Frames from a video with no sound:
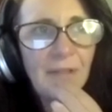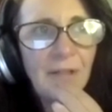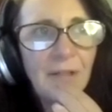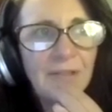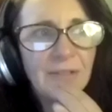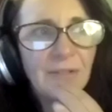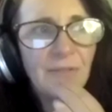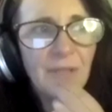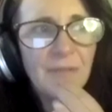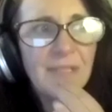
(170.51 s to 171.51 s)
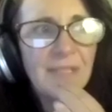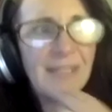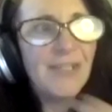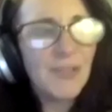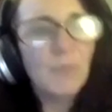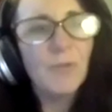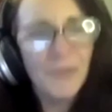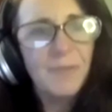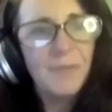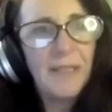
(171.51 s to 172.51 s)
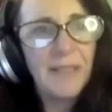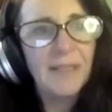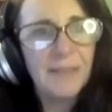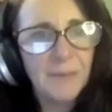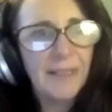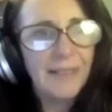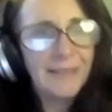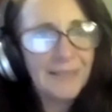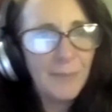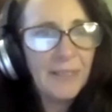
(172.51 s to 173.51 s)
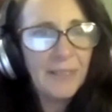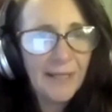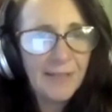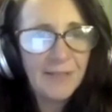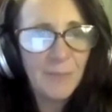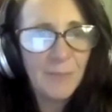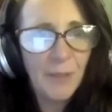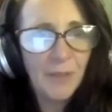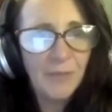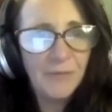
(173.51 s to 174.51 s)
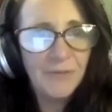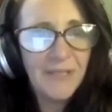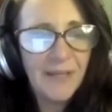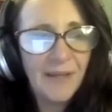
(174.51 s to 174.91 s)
I'd sort of noticed that he just wasn't speaking as quickly as Emily had, I suppose,